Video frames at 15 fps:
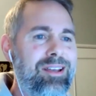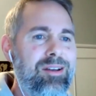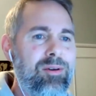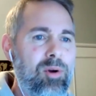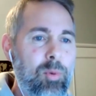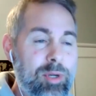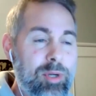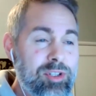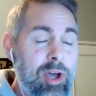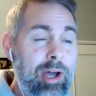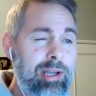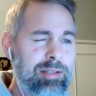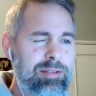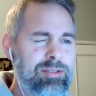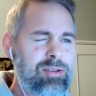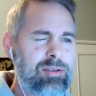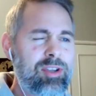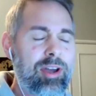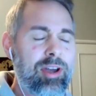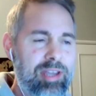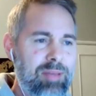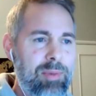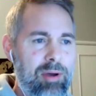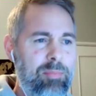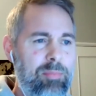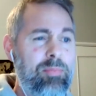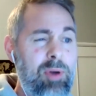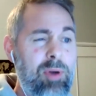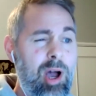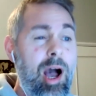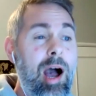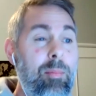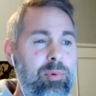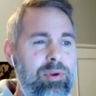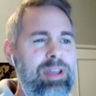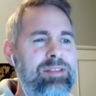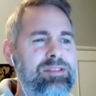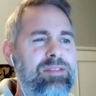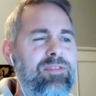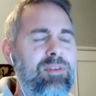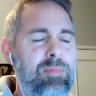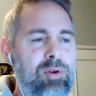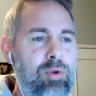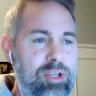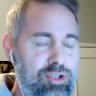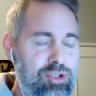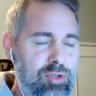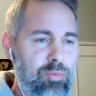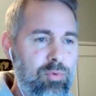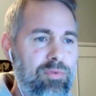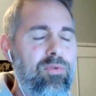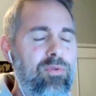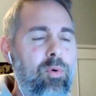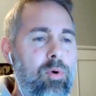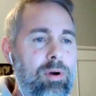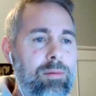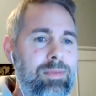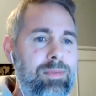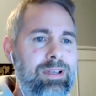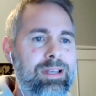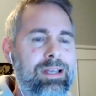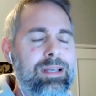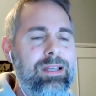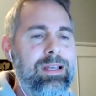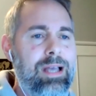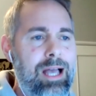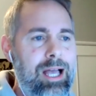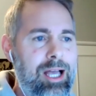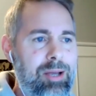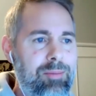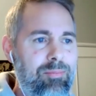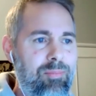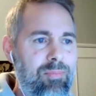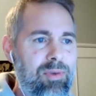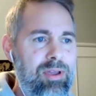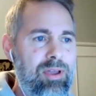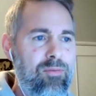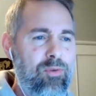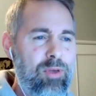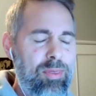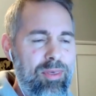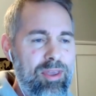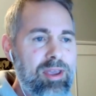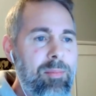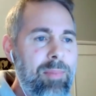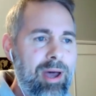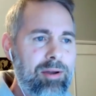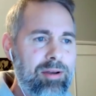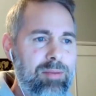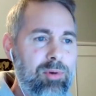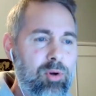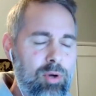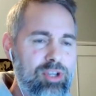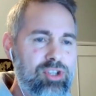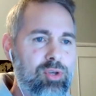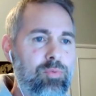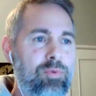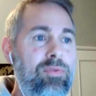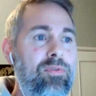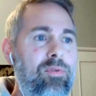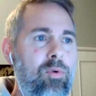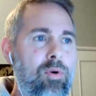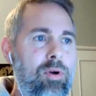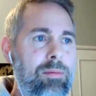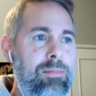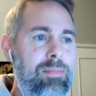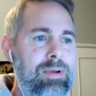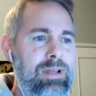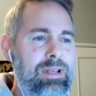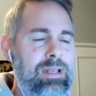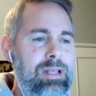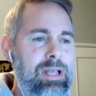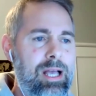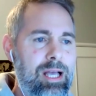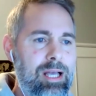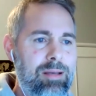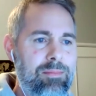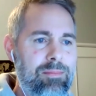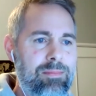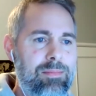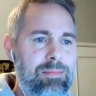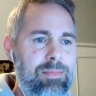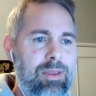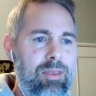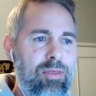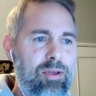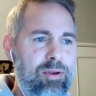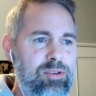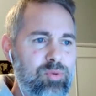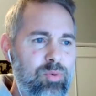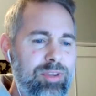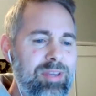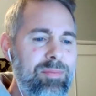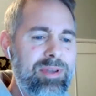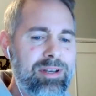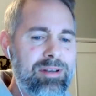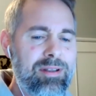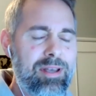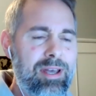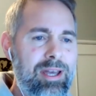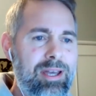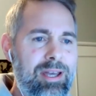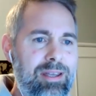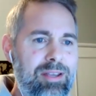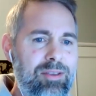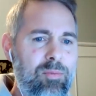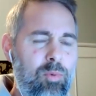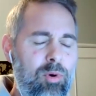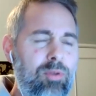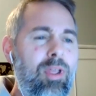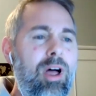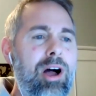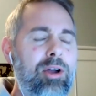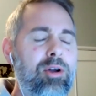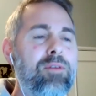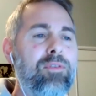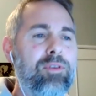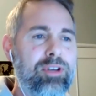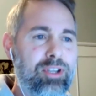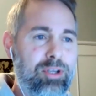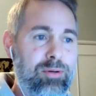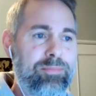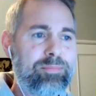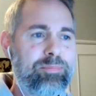where we talk start talking about comprehensive immigration reform. Um, if we think about immigration reform, um, there's really been uh, we're long overdue.